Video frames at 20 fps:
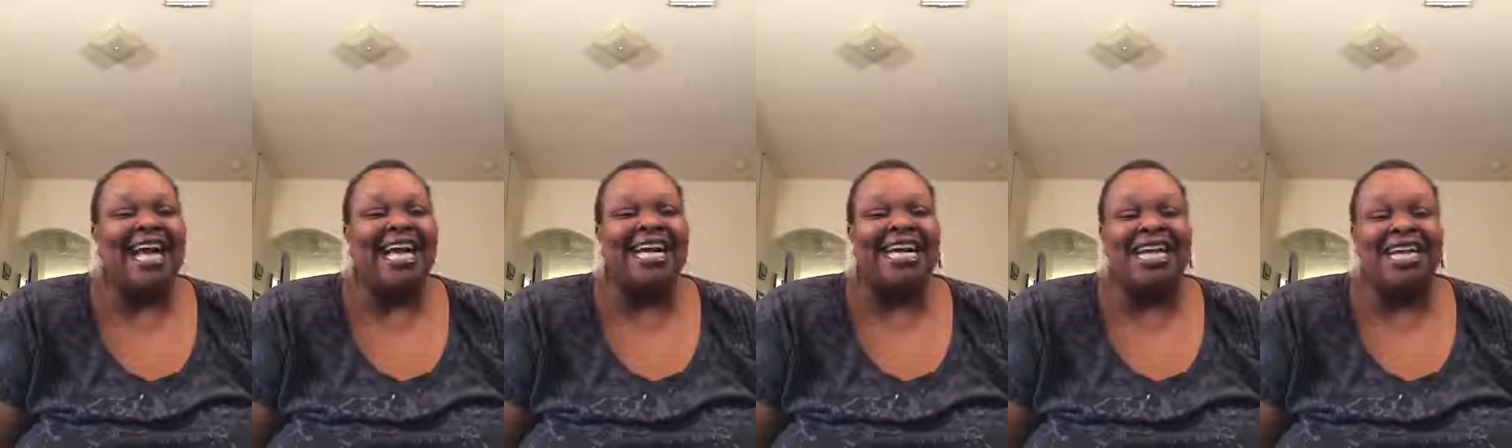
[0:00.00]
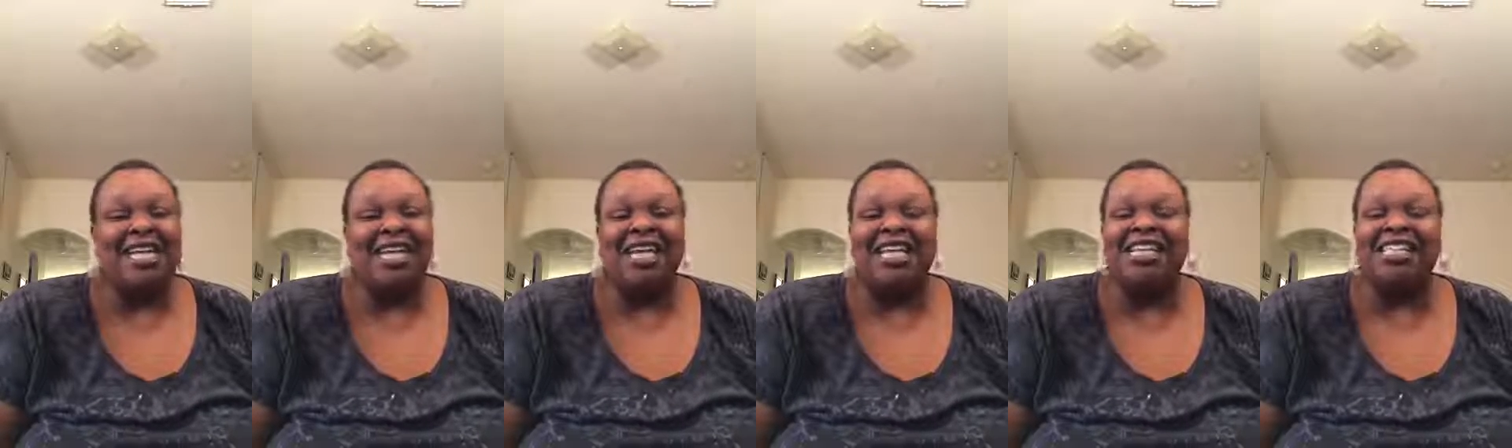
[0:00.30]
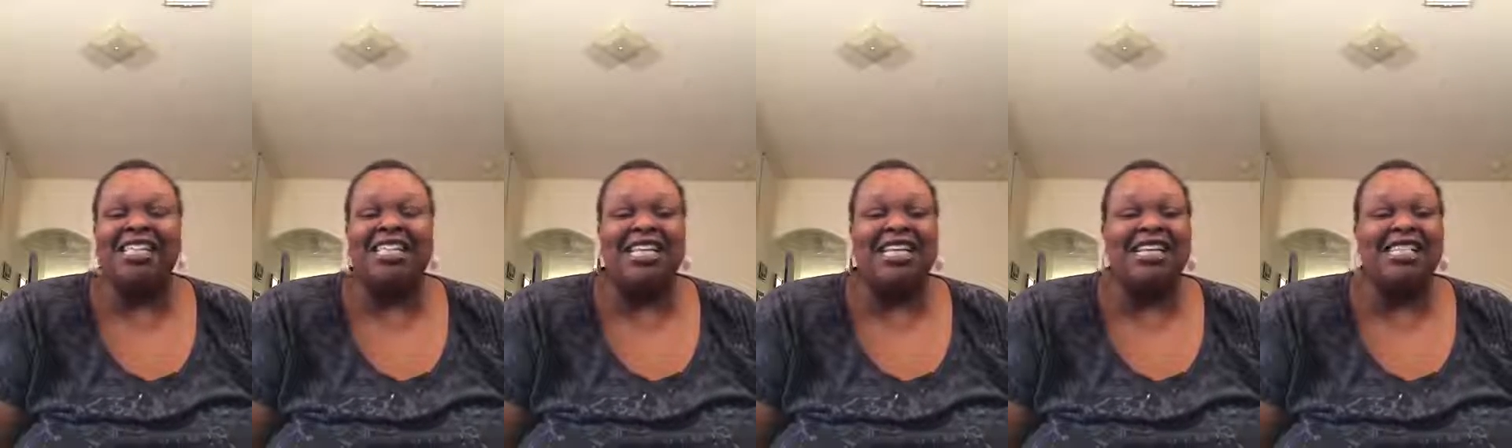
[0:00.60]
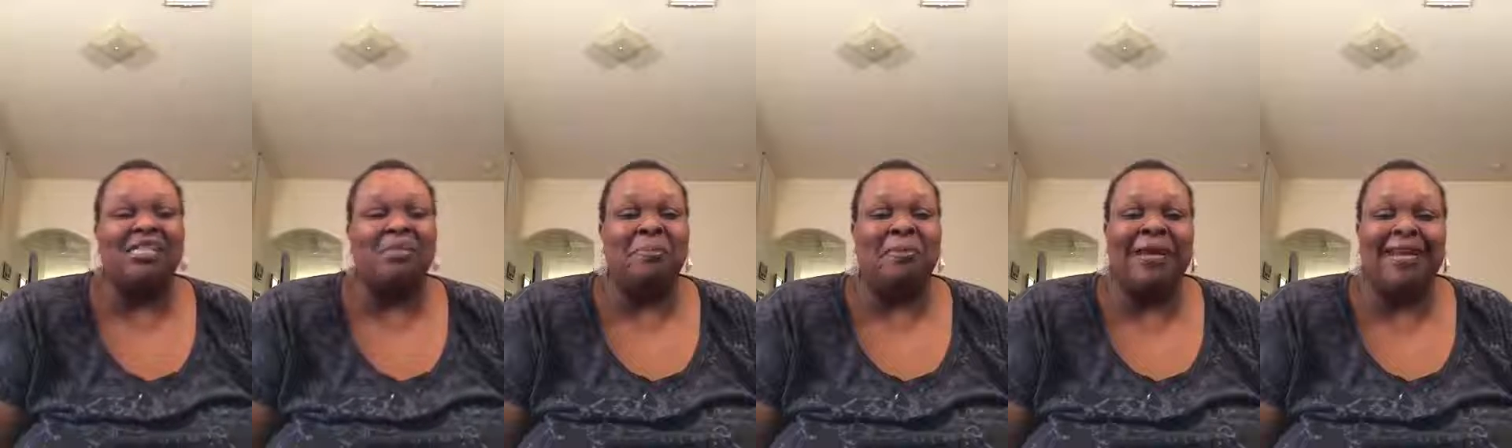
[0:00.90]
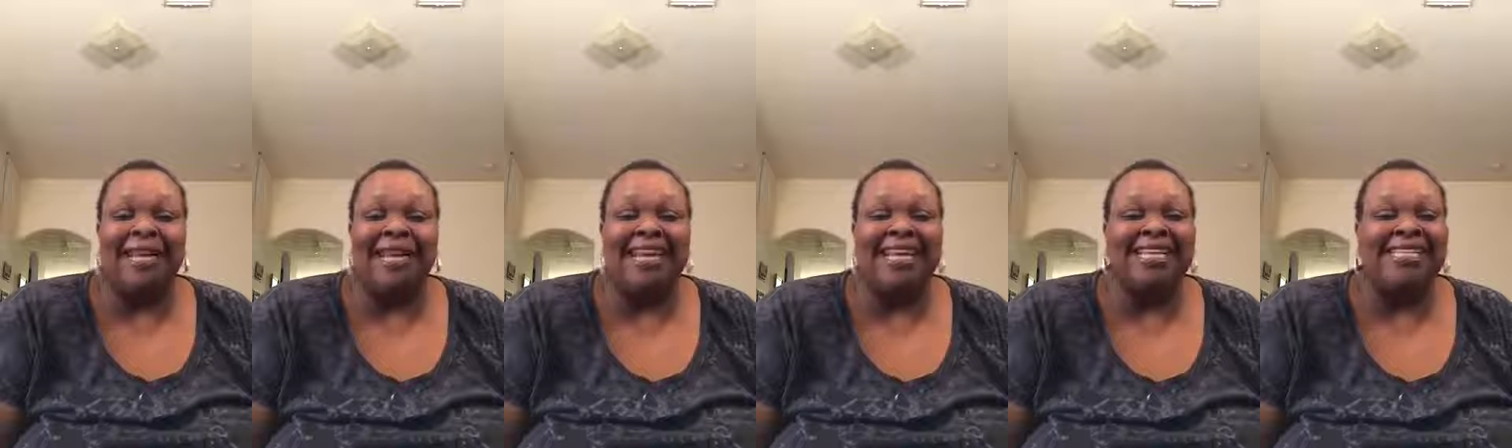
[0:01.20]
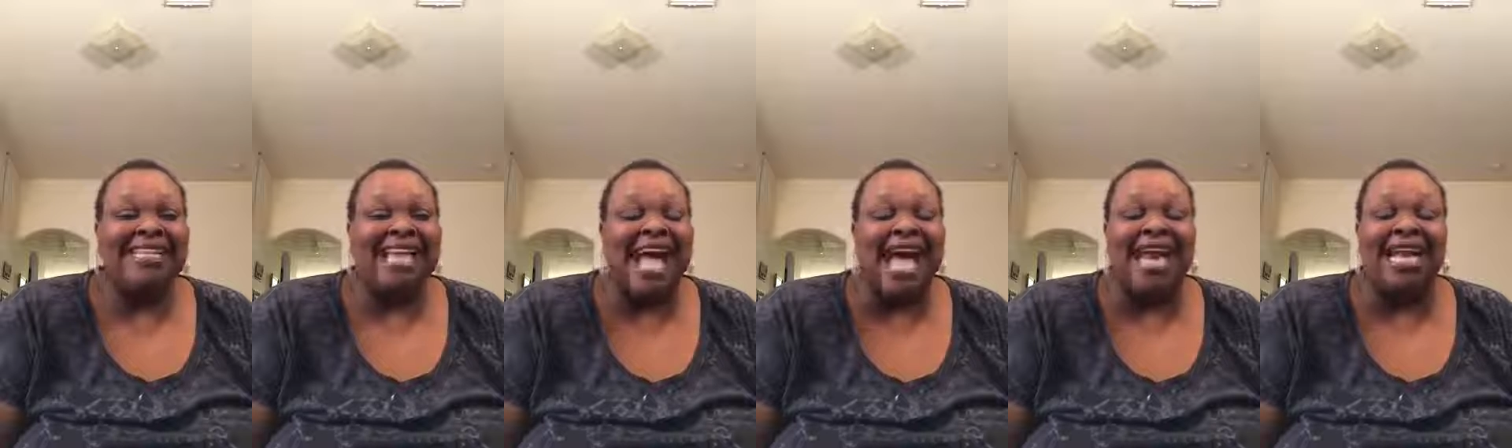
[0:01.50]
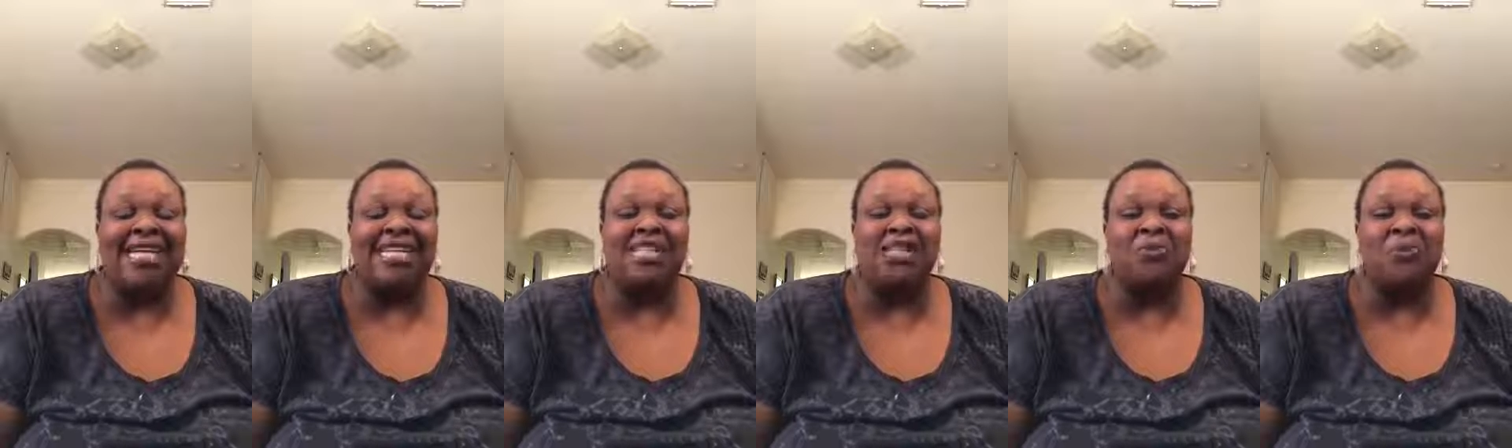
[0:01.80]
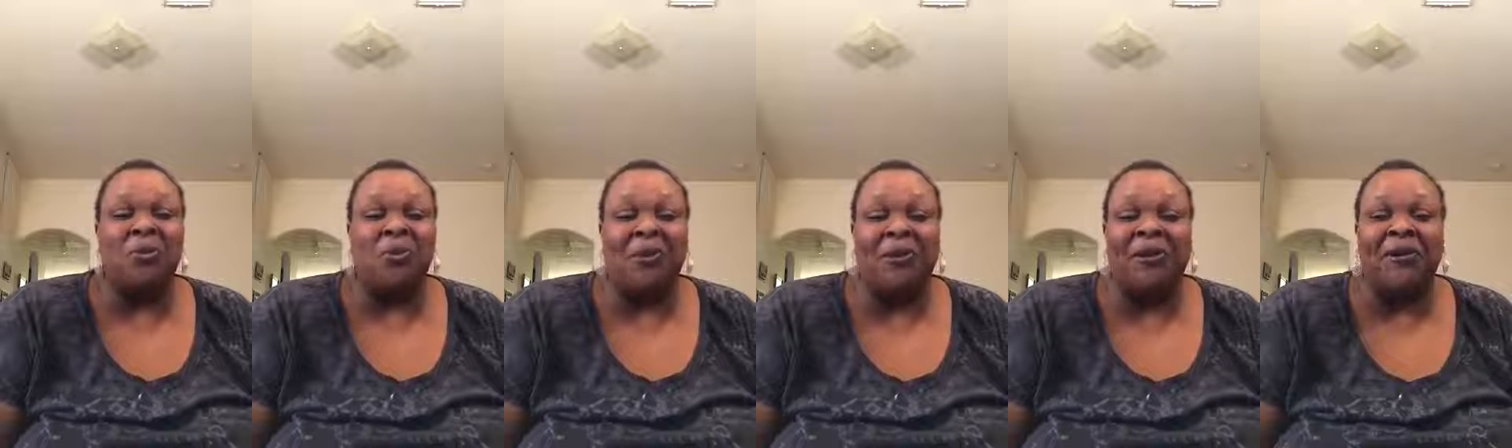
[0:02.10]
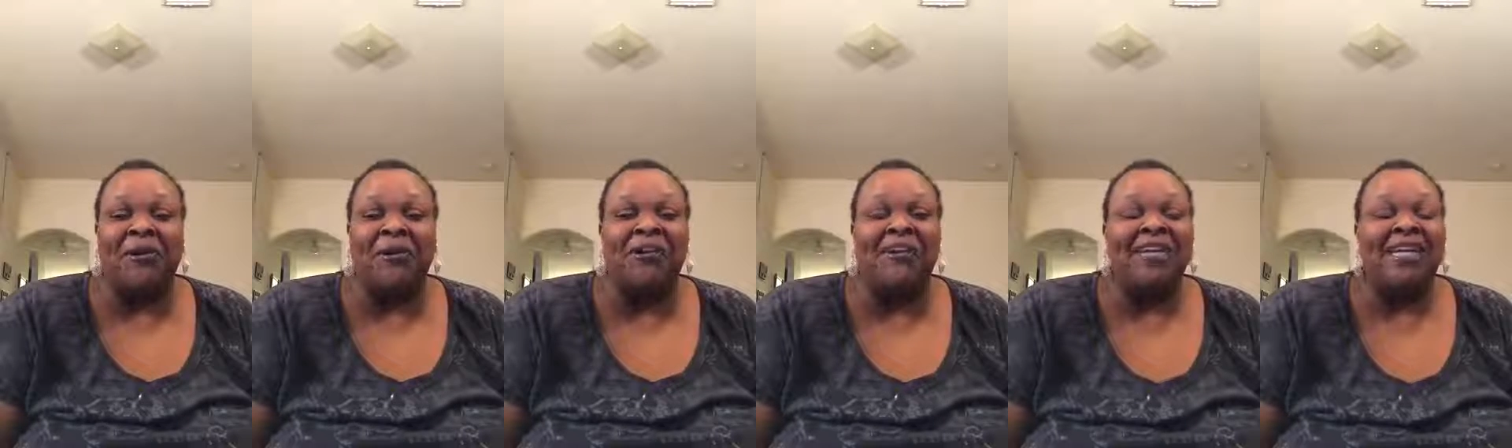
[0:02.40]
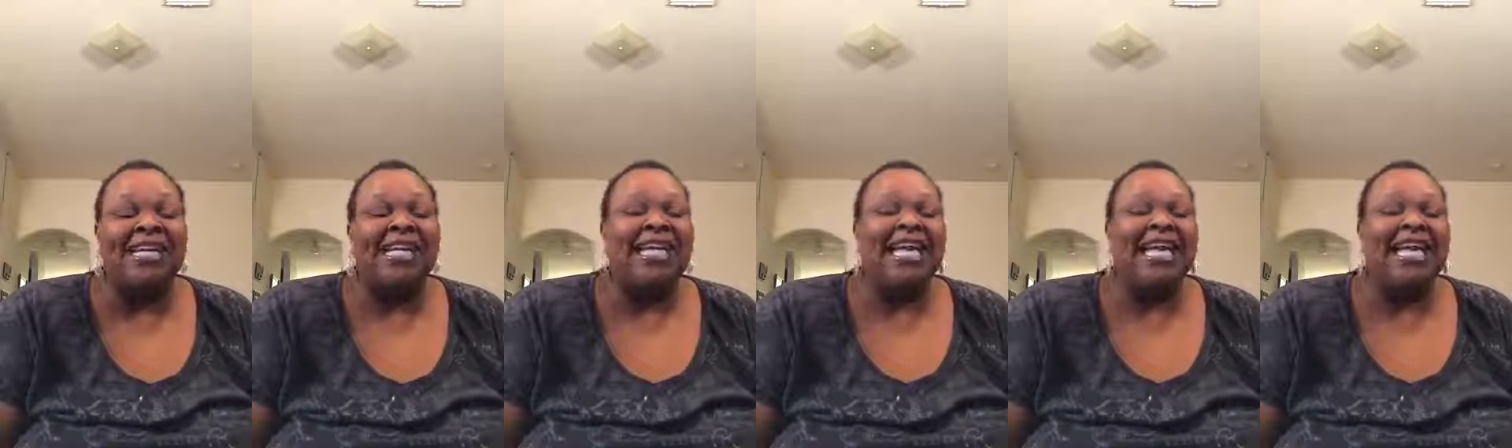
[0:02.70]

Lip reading: His billing is out of this world,